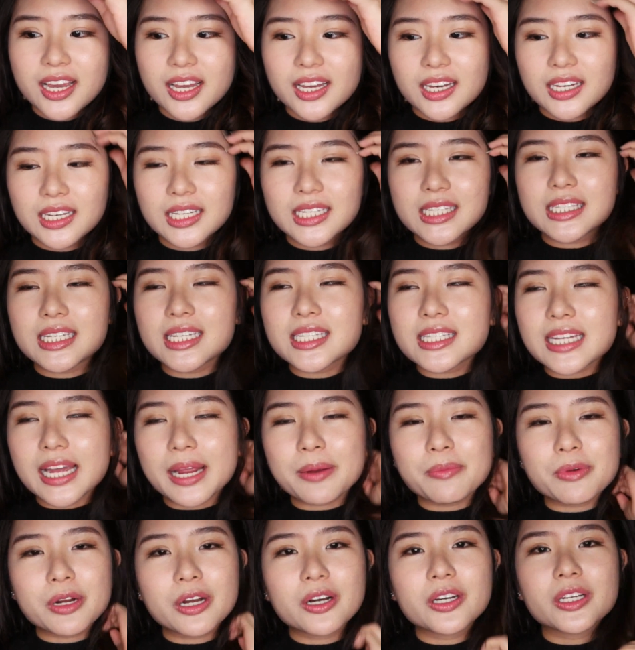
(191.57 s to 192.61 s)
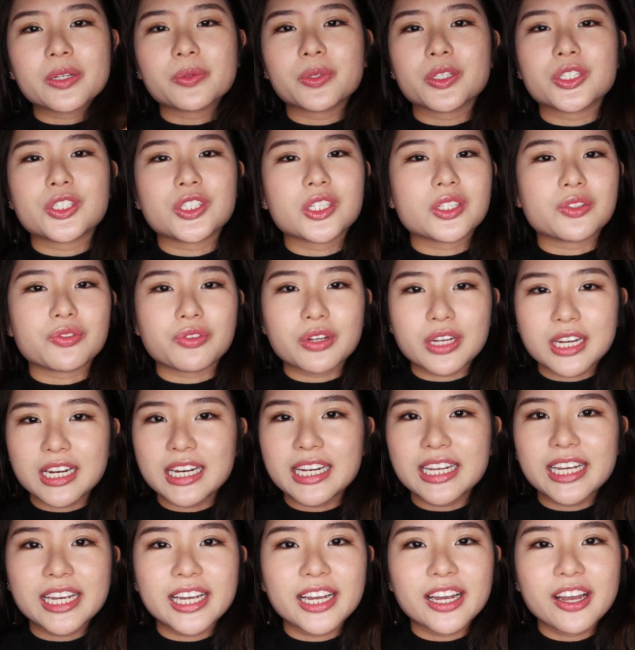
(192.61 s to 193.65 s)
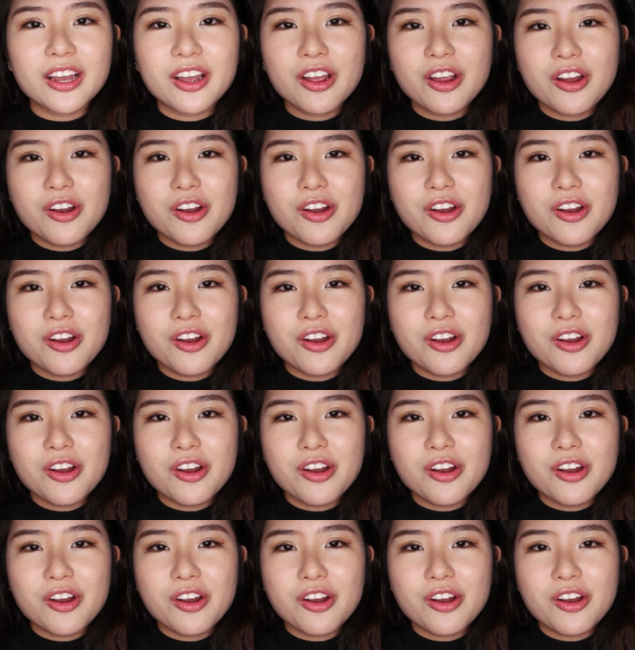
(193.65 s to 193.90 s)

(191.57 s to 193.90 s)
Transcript: because this time around it was just really,